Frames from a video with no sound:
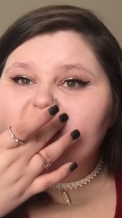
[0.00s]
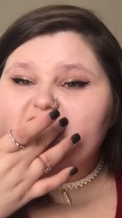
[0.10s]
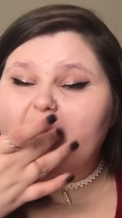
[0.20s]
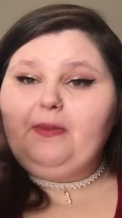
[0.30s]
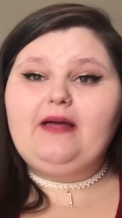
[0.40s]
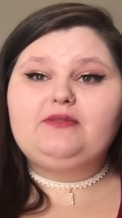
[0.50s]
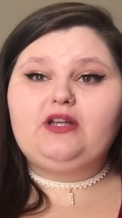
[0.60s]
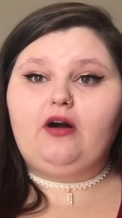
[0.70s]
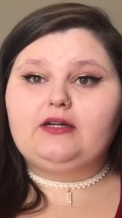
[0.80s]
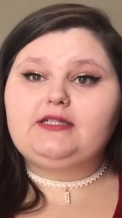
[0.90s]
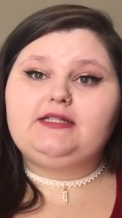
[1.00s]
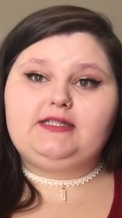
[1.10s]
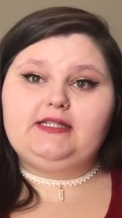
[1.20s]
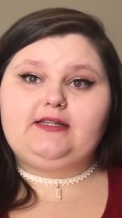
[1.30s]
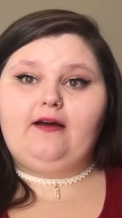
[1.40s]
Some of them songs
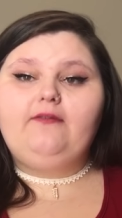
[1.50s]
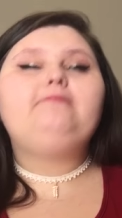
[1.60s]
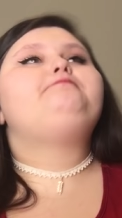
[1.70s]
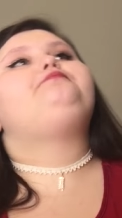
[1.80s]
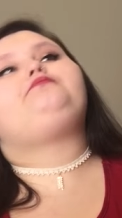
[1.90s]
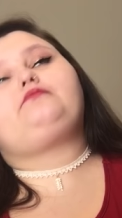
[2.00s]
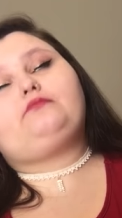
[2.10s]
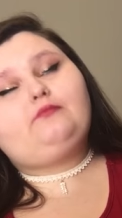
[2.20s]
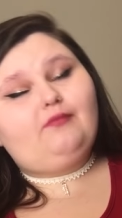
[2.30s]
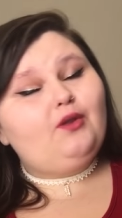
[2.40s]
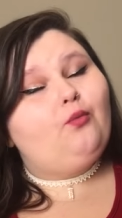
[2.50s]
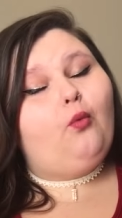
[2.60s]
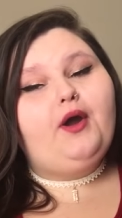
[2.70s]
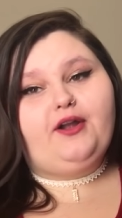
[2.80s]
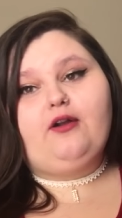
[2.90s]
consist of
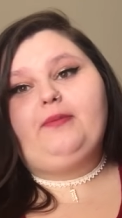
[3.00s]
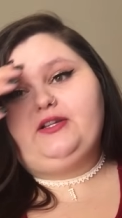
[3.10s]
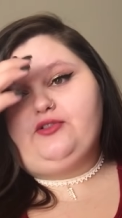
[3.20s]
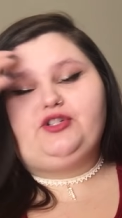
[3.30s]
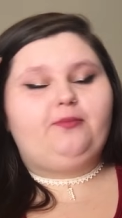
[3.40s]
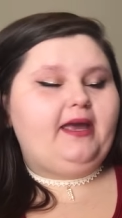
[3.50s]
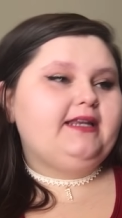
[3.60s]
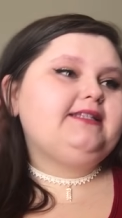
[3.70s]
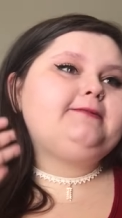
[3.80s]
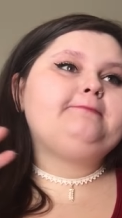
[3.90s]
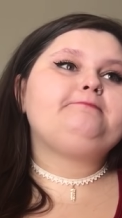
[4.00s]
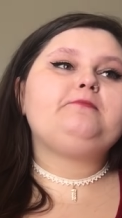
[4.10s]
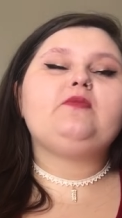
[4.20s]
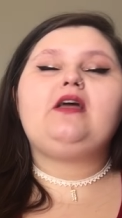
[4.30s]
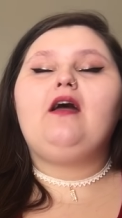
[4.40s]
Warrior by Trisha Paytas.
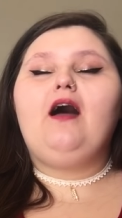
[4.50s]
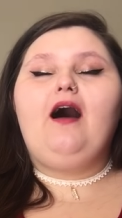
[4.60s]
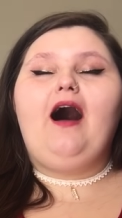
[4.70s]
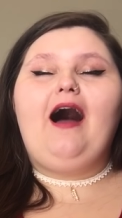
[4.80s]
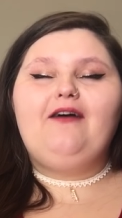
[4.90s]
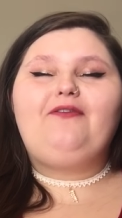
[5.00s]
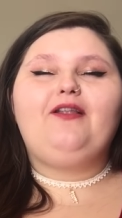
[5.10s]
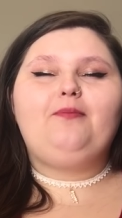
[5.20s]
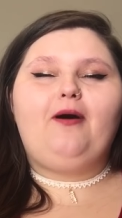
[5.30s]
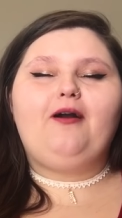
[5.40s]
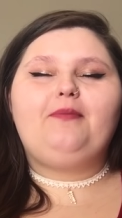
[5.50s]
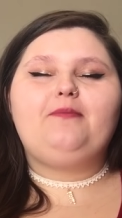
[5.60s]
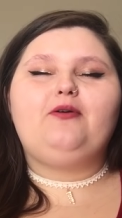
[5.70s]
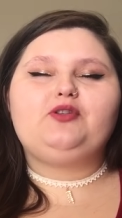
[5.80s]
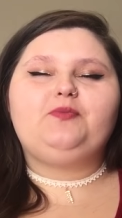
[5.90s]
I Fall Apart by
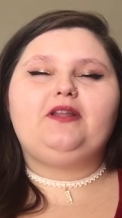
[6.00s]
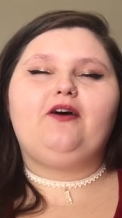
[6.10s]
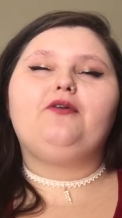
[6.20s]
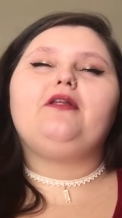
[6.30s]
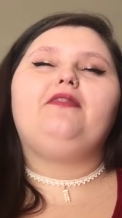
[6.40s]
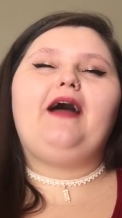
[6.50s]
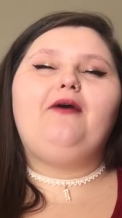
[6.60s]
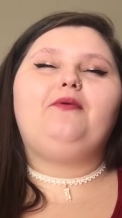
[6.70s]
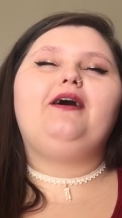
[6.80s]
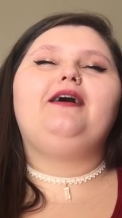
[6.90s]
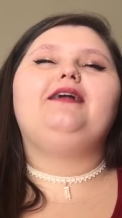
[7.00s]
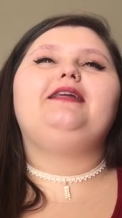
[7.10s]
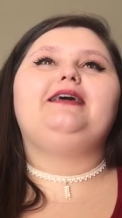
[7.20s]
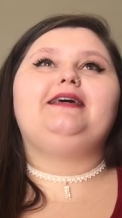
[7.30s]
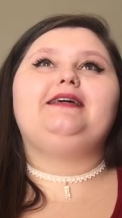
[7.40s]
Post Malone. That one
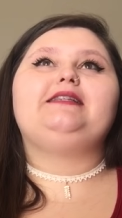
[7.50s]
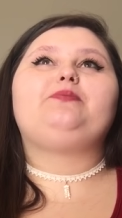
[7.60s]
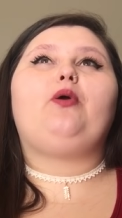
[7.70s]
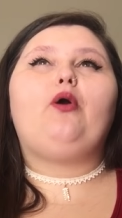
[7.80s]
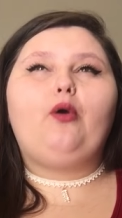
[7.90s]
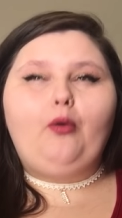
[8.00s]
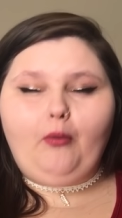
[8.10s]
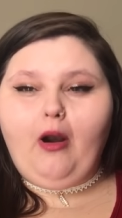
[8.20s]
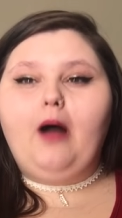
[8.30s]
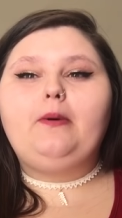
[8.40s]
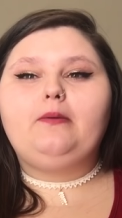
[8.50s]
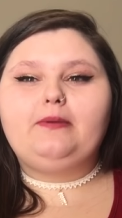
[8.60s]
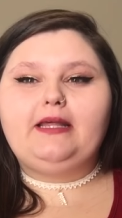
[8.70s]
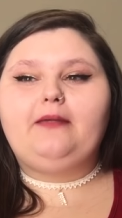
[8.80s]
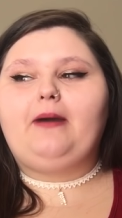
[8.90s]
is
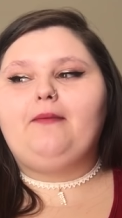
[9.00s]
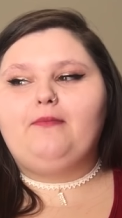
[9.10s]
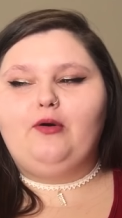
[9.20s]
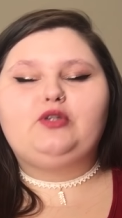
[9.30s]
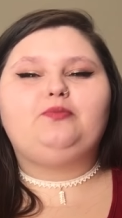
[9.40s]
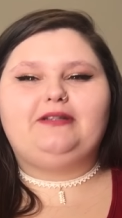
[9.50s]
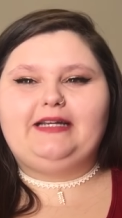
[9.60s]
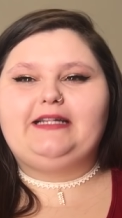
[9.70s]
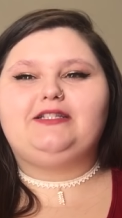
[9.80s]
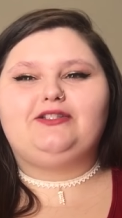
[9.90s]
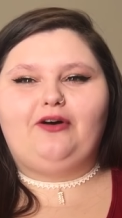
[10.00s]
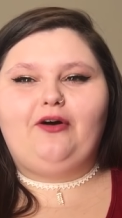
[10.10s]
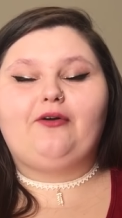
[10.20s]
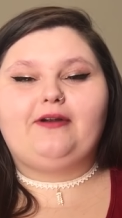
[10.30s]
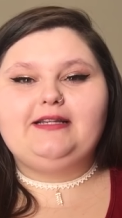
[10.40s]
probably my most played
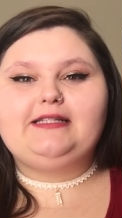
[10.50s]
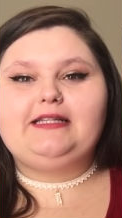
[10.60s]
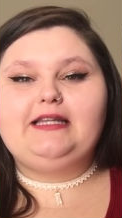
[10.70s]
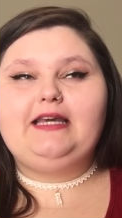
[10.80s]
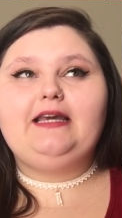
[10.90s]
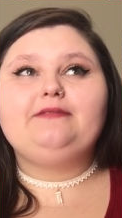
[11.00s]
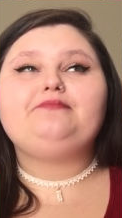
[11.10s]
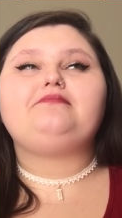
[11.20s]
song recently.